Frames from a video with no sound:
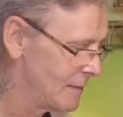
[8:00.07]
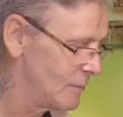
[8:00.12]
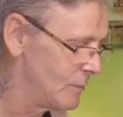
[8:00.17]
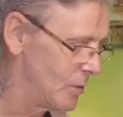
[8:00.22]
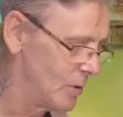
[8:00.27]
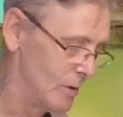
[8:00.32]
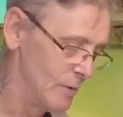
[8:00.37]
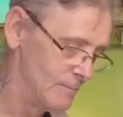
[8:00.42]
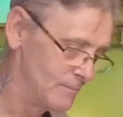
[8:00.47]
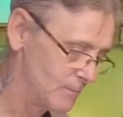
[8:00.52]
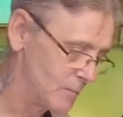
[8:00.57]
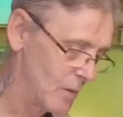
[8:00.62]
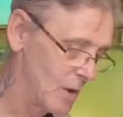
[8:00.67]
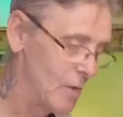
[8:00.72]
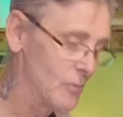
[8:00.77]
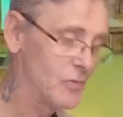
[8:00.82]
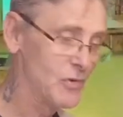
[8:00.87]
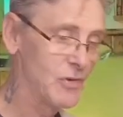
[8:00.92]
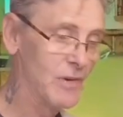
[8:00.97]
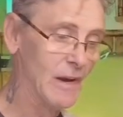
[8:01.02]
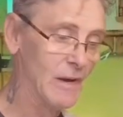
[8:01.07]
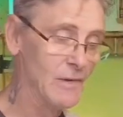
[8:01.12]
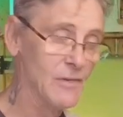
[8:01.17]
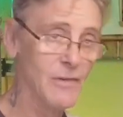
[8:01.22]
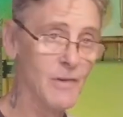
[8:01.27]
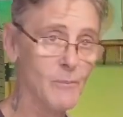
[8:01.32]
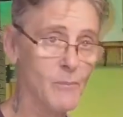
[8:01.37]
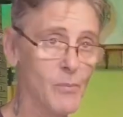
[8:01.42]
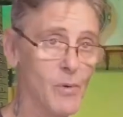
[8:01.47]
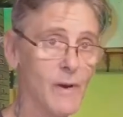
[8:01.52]
But I'm still as
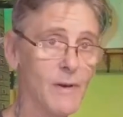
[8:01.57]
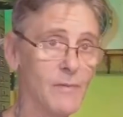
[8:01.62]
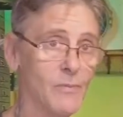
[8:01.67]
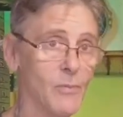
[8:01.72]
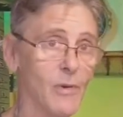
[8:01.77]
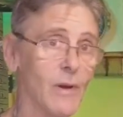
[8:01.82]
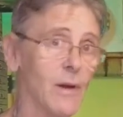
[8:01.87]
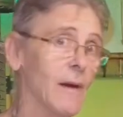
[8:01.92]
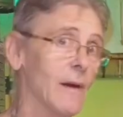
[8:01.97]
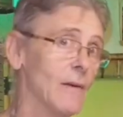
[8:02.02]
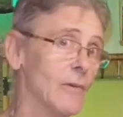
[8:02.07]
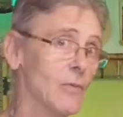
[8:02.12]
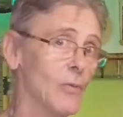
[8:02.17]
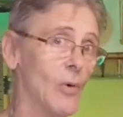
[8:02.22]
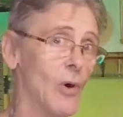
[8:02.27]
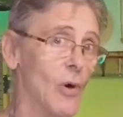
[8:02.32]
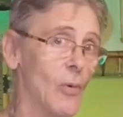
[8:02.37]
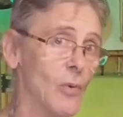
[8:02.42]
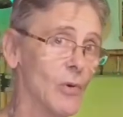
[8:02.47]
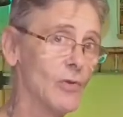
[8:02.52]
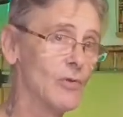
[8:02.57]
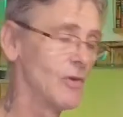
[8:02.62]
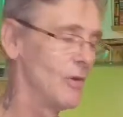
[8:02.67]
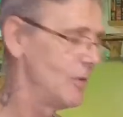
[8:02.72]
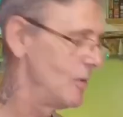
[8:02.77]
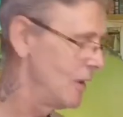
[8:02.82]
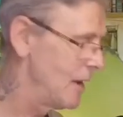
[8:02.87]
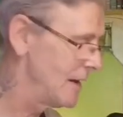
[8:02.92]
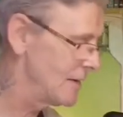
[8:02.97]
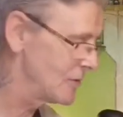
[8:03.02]
impressed with it as what I was
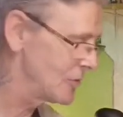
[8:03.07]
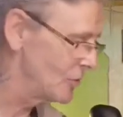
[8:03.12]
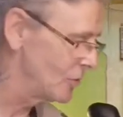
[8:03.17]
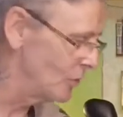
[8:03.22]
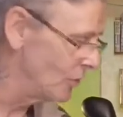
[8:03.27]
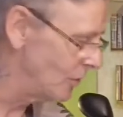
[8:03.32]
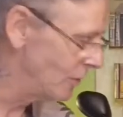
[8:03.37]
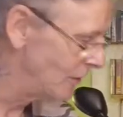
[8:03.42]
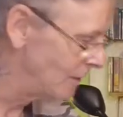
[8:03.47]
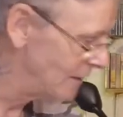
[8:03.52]
on the last gun.